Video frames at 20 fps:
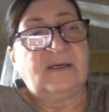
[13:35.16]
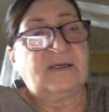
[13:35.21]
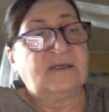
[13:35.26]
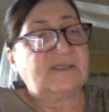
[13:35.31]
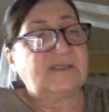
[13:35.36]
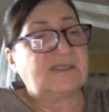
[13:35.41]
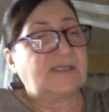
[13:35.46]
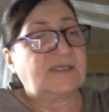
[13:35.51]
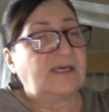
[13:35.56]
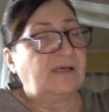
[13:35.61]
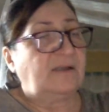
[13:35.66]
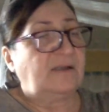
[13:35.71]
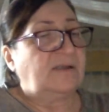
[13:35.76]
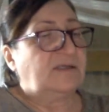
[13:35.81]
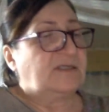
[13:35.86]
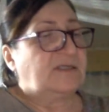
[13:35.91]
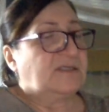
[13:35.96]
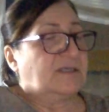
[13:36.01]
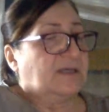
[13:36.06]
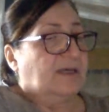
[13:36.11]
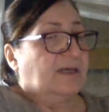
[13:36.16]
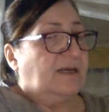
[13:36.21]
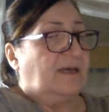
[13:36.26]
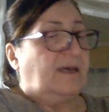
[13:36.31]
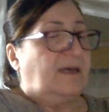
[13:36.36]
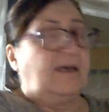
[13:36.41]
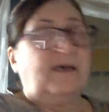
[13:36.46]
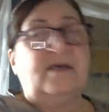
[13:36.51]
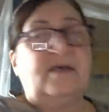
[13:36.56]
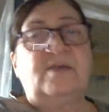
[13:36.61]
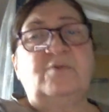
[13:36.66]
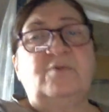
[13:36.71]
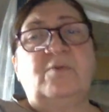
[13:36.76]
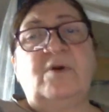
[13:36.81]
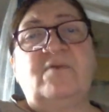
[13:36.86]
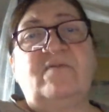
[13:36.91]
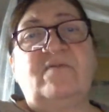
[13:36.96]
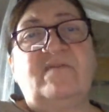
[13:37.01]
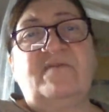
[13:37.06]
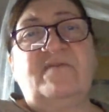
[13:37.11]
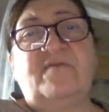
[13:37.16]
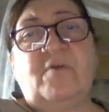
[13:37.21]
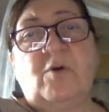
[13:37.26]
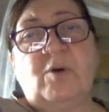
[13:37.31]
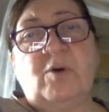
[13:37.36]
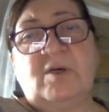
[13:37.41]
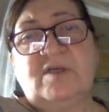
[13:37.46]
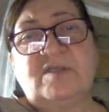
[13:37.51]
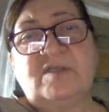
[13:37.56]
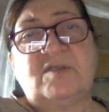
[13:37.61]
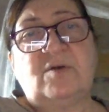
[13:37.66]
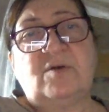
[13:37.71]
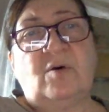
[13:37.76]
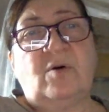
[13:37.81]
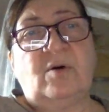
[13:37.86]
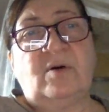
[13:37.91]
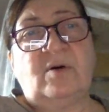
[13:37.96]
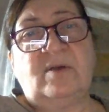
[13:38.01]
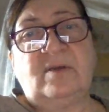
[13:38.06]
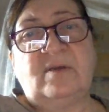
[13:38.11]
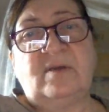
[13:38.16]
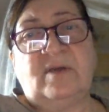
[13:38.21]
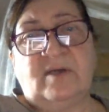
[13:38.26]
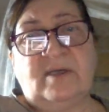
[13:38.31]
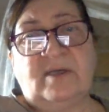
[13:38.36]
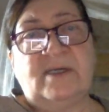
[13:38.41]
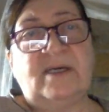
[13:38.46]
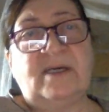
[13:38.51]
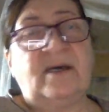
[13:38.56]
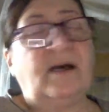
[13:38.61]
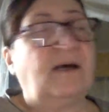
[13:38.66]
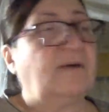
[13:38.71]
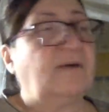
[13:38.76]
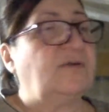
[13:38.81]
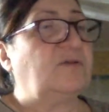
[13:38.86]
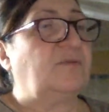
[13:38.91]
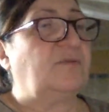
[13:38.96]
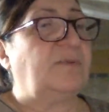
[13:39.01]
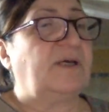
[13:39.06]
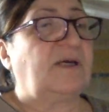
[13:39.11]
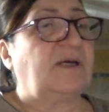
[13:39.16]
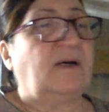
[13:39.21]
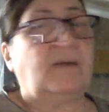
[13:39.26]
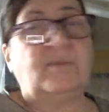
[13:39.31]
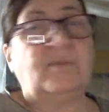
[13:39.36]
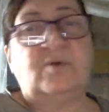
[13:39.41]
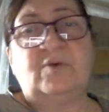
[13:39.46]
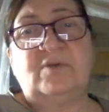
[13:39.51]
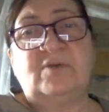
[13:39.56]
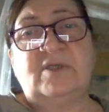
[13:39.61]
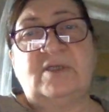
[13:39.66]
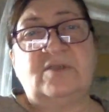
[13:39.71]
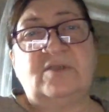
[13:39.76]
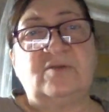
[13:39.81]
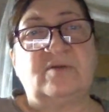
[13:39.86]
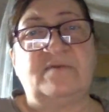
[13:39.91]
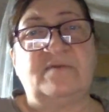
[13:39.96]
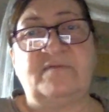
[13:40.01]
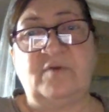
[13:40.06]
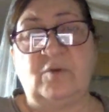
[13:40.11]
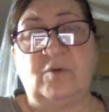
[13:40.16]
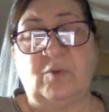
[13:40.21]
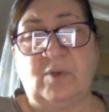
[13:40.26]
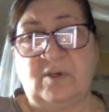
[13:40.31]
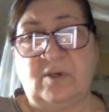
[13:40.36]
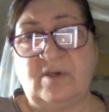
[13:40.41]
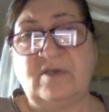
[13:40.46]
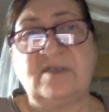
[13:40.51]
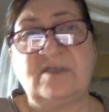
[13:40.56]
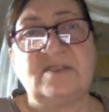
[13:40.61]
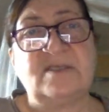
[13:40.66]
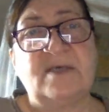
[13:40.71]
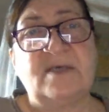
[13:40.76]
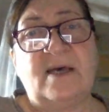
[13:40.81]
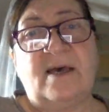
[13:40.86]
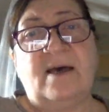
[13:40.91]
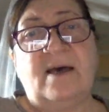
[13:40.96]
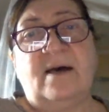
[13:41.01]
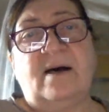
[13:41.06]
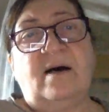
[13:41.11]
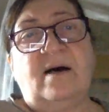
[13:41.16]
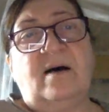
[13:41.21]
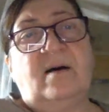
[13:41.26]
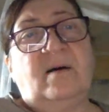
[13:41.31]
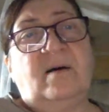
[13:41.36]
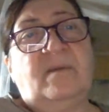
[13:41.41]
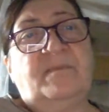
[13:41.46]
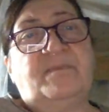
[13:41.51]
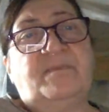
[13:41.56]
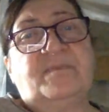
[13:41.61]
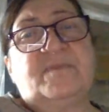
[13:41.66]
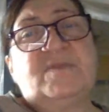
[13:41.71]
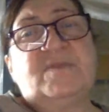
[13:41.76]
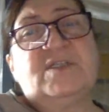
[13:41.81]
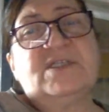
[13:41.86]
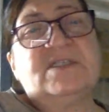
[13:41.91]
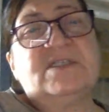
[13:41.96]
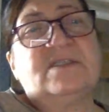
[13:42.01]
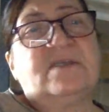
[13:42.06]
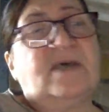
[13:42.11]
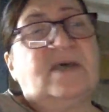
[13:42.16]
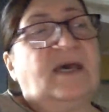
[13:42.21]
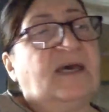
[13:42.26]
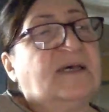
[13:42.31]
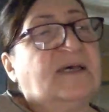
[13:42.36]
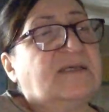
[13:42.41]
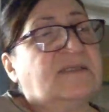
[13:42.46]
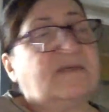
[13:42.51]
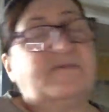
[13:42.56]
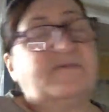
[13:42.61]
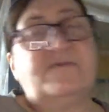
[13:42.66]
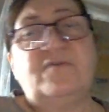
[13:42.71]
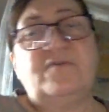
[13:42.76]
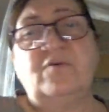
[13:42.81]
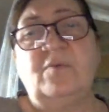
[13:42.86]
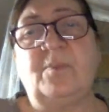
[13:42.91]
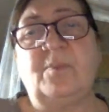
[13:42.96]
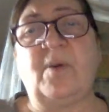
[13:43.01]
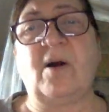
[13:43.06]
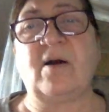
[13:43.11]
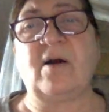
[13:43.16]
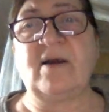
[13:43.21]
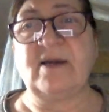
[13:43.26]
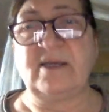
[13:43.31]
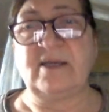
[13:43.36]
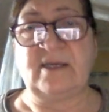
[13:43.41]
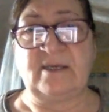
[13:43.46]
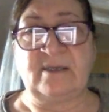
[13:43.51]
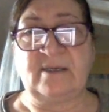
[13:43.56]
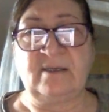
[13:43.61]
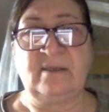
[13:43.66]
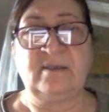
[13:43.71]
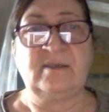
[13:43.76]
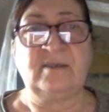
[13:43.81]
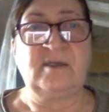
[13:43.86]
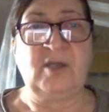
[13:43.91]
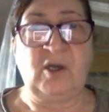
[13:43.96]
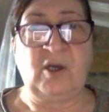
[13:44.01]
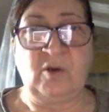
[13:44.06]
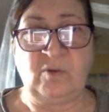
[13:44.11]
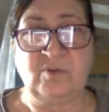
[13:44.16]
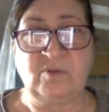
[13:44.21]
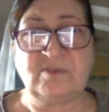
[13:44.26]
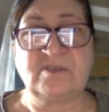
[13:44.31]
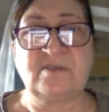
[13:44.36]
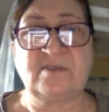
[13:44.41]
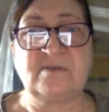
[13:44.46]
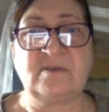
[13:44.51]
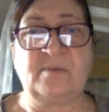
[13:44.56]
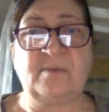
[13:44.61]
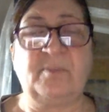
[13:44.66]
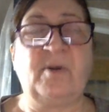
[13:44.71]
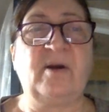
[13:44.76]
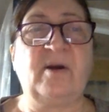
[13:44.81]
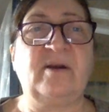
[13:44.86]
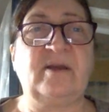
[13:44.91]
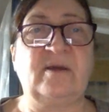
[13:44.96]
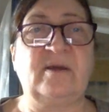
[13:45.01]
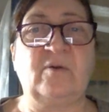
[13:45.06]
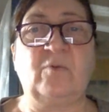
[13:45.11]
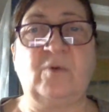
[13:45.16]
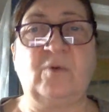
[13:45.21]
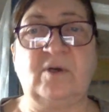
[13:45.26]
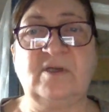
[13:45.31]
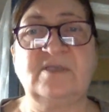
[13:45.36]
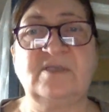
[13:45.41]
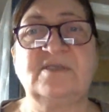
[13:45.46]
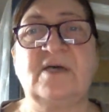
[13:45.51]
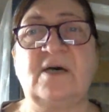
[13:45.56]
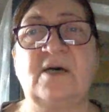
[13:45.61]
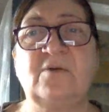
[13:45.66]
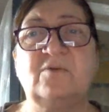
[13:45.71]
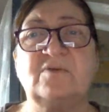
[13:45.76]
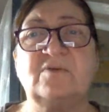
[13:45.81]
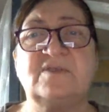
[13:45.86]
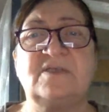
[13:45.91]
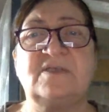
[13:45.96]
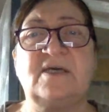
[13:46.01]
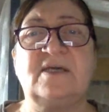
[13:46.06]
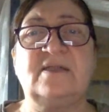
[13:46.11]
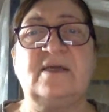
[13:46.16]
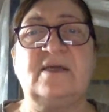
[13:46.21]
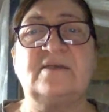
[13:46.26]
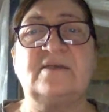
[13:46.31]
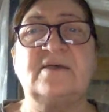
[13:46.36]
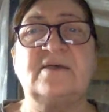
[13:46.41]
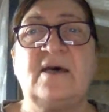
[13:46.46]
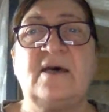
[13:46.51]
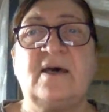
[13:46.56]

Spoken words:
skills, and we will focus on learning how to become good interviewers. Just as a few parting notes, parting words, I would say that